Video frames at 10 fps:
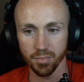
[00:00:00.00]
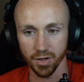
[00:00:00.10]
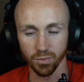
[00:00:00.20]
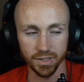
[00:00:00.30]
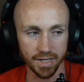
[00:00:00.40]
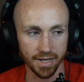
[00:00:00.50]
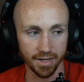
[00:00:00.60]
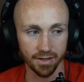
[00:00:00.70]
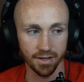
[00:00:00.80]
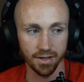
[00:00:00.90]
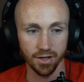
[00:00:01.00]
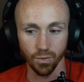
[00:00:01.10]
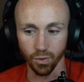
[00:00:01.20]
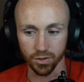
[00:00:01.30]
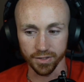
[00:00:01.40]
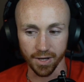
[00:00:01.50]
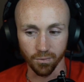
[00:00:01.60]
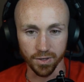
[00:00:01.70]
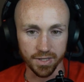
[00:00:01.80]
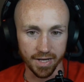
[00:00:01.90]
one thing, work on that
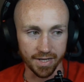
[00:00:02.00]
one thing